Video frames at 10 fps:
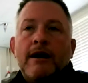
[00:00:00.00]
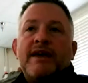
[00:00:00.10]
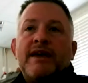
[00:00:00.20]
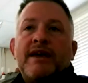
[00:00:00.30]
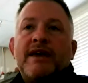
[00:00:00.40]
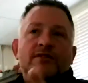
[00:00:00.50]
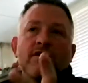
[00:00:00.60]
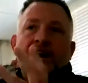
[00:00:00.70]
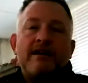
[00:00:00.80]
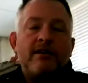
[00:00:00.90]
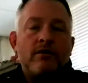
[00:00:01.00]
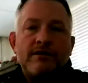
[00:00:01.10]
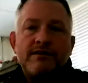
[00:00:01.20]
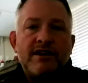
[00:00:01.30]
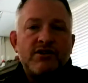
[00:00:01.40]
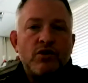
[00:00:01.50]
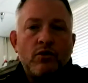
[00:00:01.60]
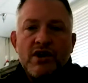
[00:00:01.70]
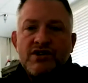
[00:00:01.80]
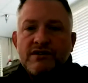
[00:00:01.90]
Again, if you had any additional
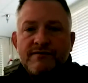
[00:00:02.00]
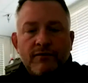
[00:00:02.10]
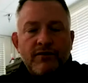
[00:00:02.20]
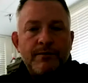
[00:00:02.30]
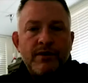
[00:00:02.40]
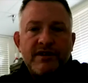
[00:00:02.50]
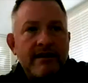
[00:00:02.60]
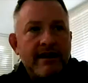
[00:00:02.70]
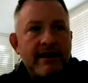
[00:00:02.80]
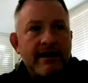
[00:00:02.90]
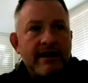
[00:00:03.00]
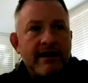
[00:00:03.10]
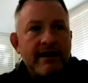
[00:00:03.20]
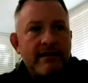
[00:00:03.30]
questions, feel free to put them in the chat,